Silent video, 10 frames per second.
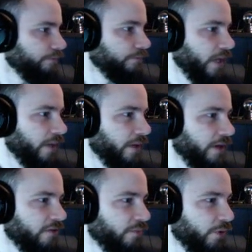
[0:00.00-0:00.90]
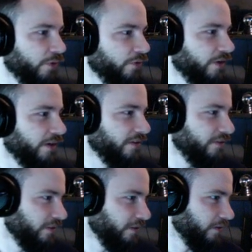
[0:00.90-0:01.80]
I mean, I suppose I could
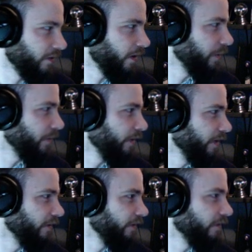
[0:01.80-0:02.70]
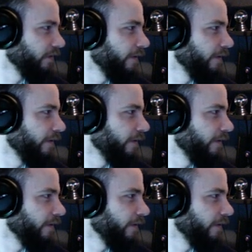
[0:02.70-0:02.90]
just copy and paste this.